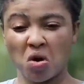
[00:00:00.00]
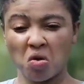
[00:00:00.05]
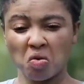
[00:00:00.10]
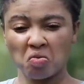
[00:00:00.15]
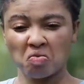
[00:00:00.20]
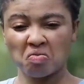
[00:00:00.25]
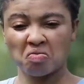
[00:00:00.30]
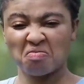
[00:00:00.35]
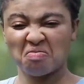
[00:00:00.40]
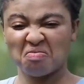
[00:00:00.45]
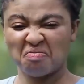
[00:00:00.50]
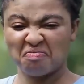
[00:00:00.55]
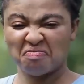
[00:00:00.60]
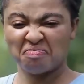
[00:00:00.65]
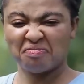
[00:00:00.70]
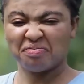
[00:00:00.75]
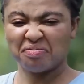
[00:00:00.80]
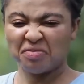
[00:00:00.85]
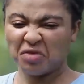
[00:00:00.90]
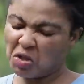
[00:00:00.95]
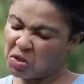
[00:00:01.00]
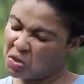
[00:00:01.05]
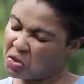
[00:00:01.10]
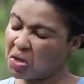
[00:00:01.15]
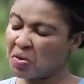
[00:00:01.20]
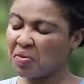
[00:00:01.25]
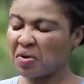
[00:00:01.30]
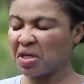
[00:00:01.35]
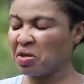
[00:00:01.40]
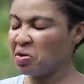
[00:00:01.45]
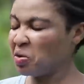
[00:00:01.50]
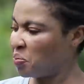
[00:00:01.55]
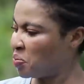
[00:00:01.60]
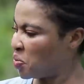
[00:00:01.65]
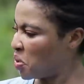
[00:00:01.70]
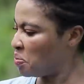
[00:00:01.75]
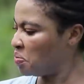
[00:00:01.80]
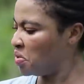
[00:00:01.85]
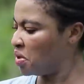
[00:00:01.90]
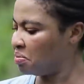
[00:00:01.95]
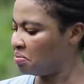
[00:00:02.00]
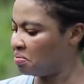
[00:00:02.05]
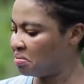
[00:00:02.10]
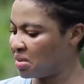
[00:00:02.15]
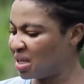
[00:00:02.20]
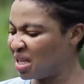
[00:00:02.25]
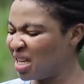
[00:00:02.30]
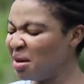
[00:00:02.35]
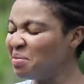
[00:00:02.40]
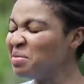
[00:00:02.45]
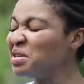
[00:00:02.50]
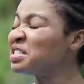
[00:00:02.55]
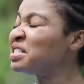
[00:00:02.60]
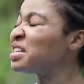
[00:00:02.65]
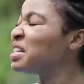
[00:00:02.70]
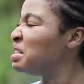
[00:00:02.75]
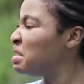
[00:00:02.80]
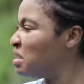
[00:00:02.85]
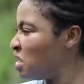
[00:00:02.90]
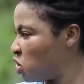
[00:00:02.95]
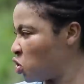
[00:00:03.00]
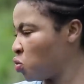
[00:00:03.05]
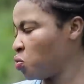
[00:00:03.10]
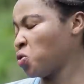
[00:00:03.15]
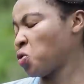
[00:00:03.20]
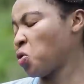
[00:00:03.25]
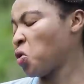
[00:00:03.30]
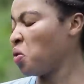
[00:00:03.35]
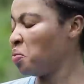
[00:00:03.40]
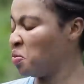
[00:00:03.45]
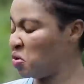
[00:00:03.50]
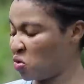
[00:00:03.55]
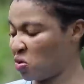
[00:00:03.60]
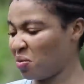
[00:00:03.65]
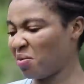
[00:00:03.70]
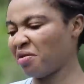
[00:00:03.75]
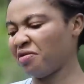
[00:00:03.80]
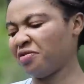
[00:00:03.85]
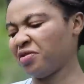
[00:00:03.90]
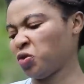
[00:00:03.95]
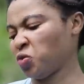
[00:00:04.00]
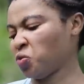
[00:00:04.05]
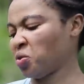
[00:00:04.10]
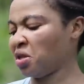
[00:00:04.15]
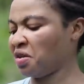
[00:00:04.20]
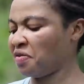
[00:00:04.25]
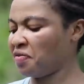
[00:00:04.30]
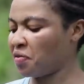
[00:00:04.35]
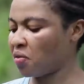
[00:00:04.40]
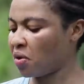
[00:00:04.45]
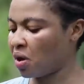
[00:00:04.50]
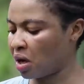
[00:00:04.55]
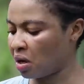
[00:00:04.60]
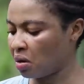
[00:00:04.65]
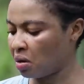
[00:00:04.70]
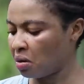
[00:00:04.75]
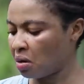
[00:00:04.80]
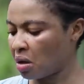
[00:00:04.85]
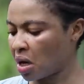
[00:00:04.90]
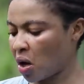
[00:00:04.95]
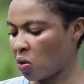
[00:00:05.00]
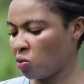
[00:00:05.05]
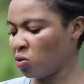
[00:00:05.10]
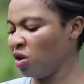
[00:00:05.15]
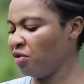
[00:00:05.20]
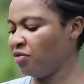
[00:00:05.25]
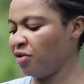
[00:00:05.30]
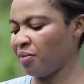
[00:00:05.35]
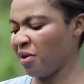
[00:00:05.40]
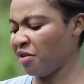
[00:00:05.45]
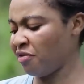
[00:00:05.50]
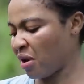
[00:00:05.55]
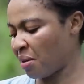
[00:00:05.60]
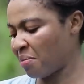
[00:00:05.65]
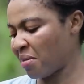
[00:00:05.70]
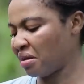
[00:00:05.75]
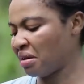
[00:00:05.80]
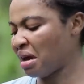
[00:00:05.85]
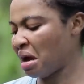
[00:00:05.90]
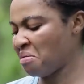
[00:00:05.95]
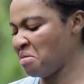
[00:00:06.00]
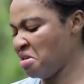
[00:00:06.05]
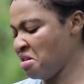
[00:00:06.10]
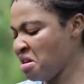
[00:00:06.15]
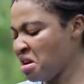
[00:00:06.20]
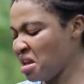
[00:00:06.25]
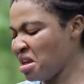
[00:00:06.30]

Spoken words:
Well, it's all right, no problem. Let me see any day she will call me to come and fetch water for her. I will know if I'm an... I'm